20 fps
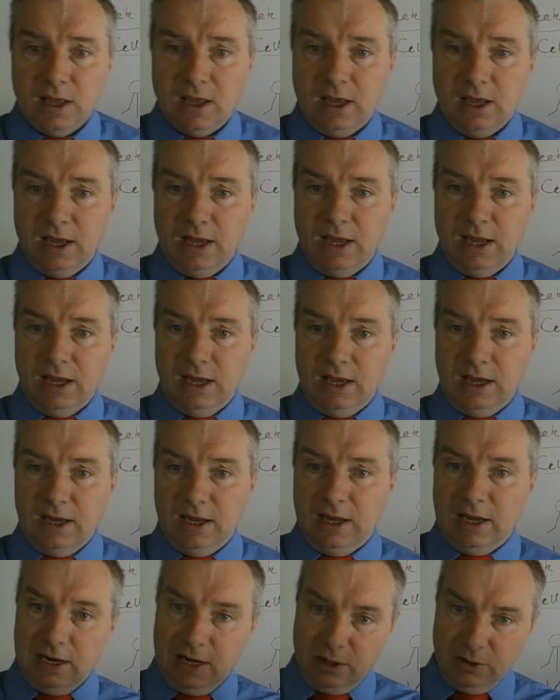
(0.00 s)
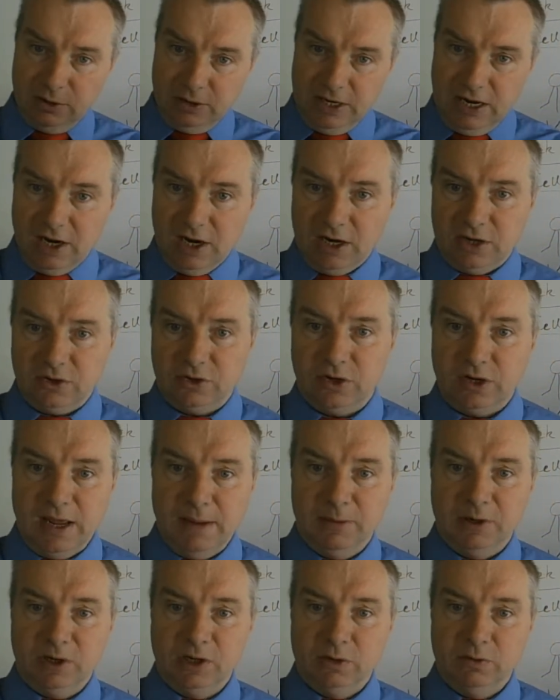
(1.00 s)
allow the
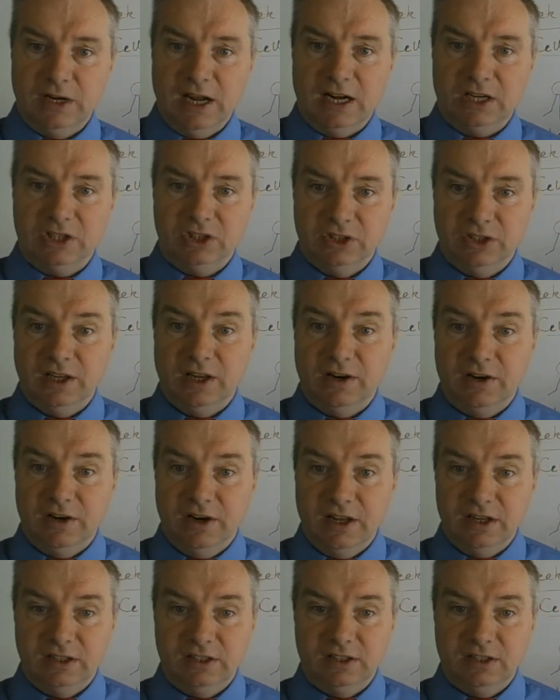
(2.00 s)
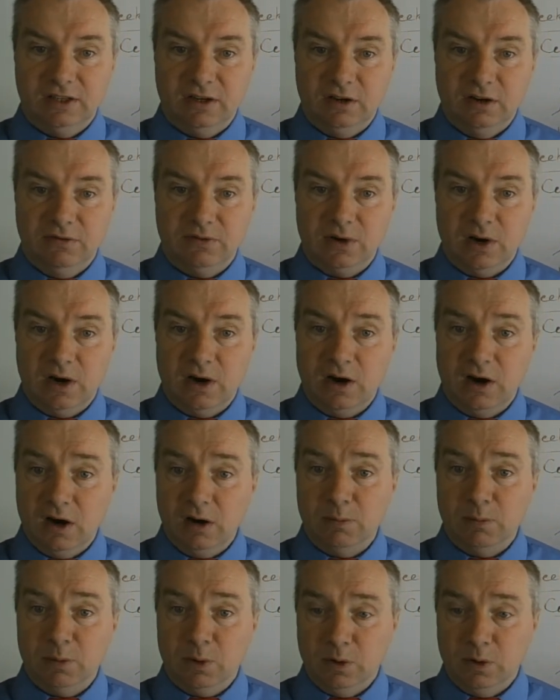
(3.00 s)
electrochemical reactions that are necessary for our heart